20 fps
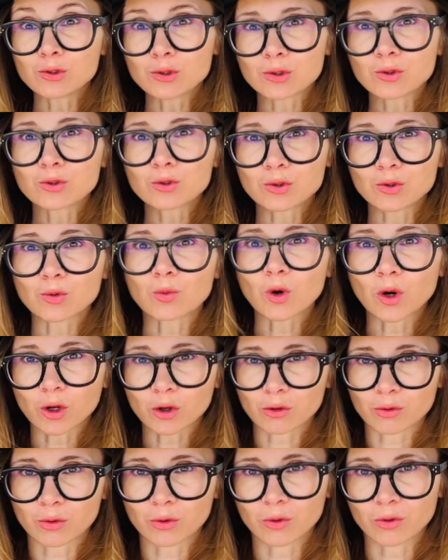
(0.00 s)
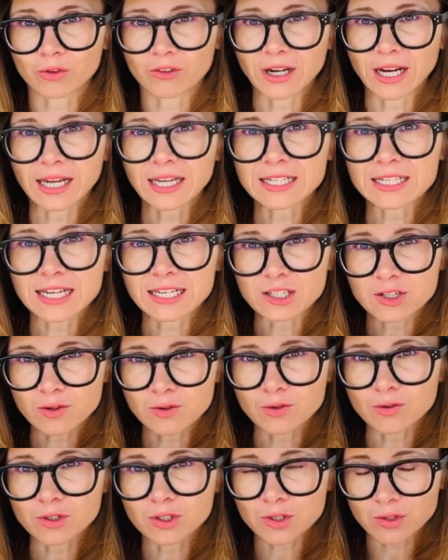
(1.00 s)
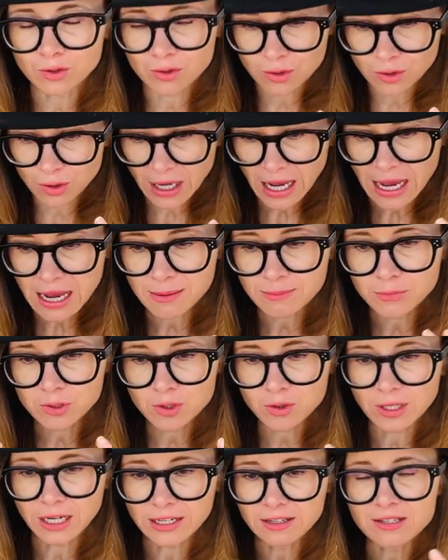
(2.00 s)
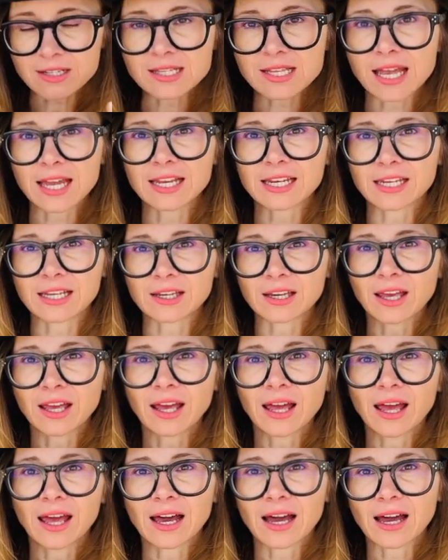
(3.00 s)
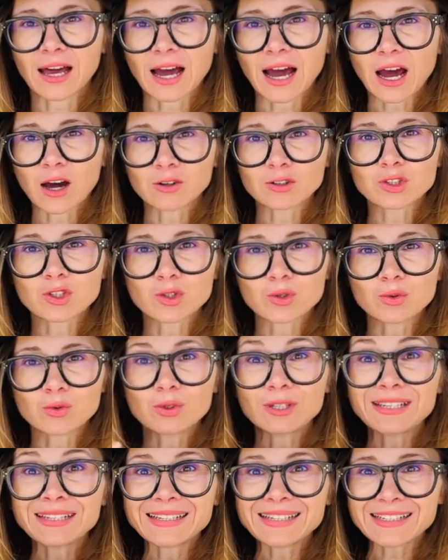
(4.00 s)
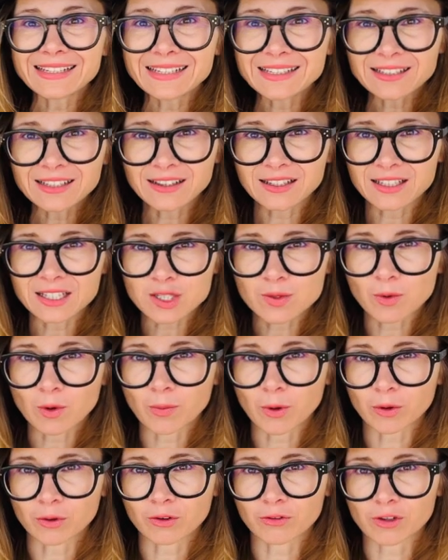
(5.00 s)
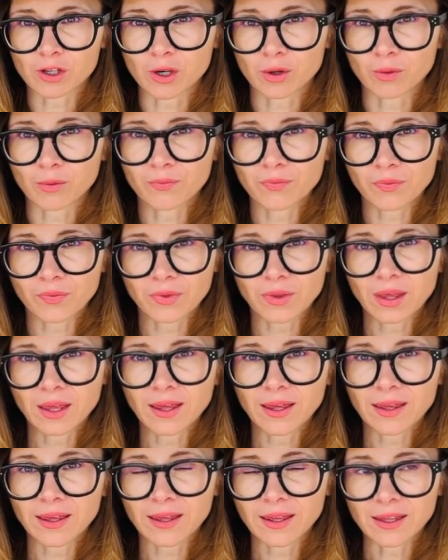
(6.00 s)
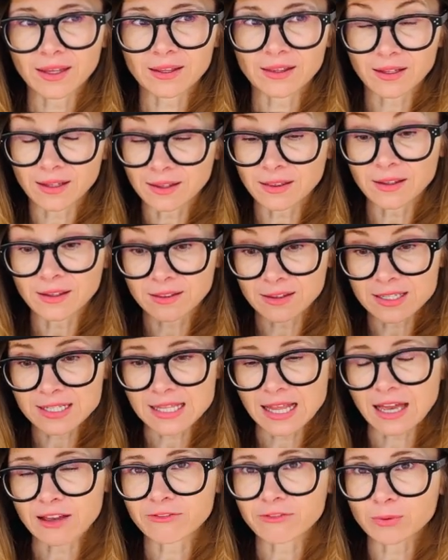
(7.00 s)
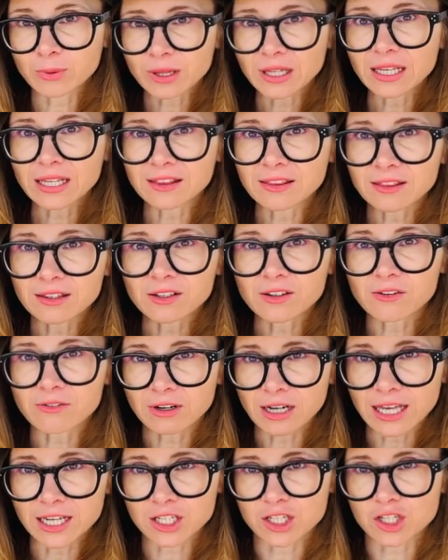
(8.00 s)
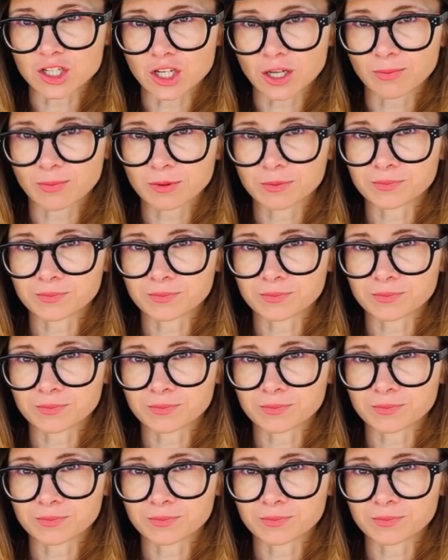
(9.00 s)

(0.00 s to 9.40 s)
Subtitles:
two to work through, right? And to come to an understanding how to heal this for both of you in this life, within the relationship.